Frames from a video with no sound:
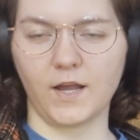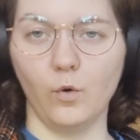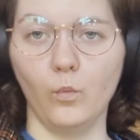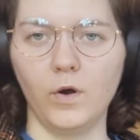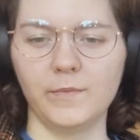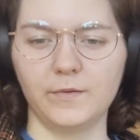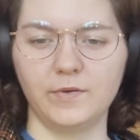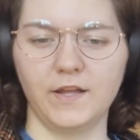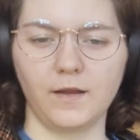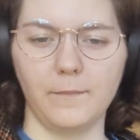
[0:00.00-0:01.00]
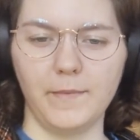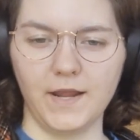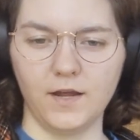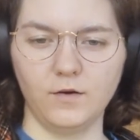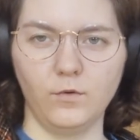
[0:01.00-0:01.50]
a woman playing a
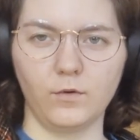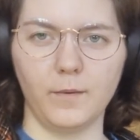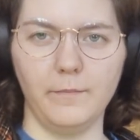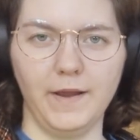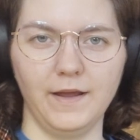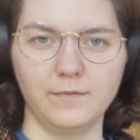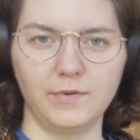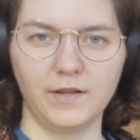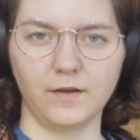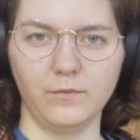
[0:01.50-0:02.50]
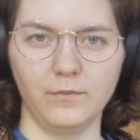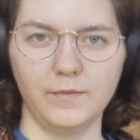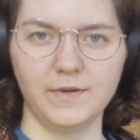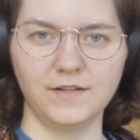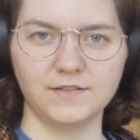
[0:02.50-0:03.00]
man or a man playing a
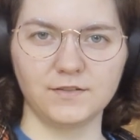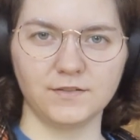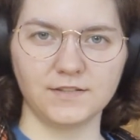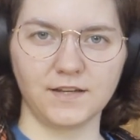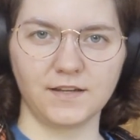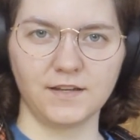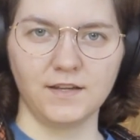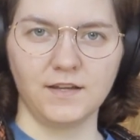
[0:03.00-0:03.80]
woman, so it's, like,